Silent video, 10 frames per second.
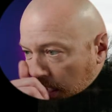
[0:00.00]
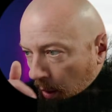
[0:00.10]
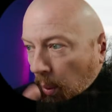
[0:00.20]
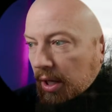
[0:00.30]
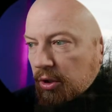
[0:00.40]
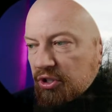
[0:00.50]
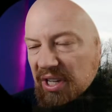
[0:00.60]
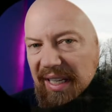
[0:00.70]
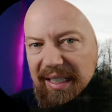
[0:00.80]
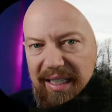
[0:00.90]
What you're
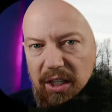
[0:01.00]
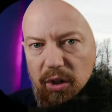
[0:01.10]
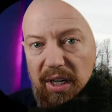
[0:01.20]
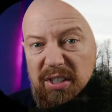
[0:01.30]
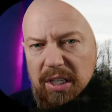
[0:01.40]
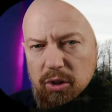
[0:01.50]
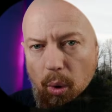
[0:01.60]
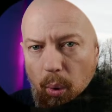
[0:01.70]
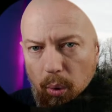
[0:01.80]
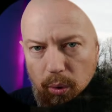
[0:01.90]
seeing in here is a
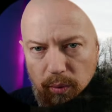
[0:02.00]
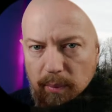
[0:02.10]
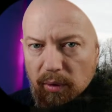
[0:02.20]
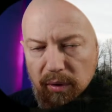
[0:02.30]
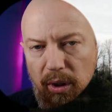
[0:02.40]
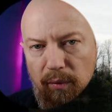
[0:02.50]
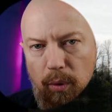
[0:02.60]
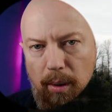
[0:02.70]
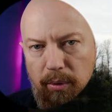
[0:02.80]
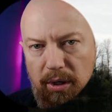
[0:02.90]
total removal of
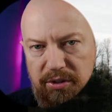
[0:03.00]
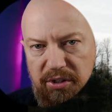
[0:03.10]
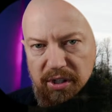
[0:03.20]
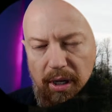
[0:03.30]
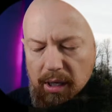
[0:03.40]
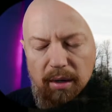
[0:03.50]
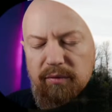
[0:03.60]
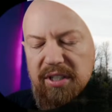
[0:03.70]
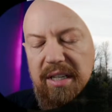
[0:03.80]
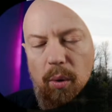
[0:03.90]
raw processing,
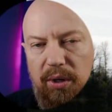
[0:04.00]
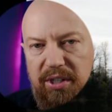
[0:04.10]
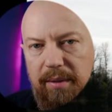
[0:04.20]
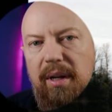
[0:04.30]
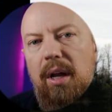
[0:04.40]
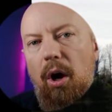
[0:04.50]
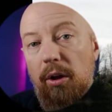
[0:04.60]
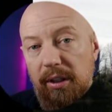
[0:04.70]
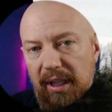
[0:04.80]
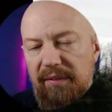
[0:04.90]
of denoising
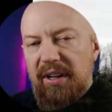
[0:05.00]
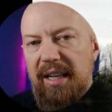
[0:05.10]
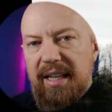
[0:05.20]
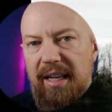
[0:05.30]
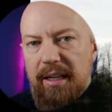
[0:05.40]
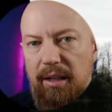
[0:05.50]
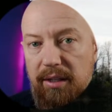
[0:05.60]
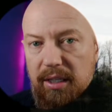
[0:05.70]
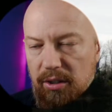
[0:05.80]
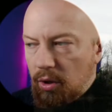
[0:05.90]
on the left, and then
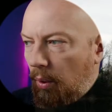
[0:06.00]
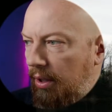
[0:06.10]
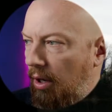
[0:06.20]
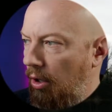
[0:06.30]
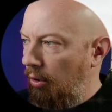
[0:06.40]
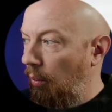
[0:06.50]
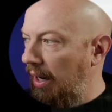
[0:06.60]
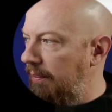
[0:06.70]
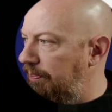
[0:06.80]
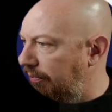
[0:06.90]
the new one on the
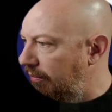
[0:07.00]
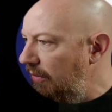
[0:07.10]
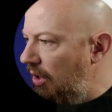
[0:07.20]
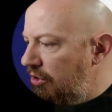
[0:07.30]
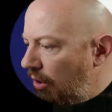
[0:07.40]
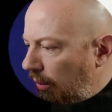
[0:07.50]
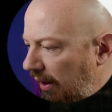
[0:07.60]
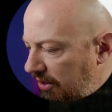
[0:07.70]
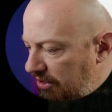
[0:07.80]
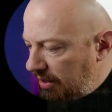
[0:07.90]
right. So
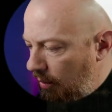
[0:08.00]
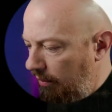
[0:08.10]
let's see what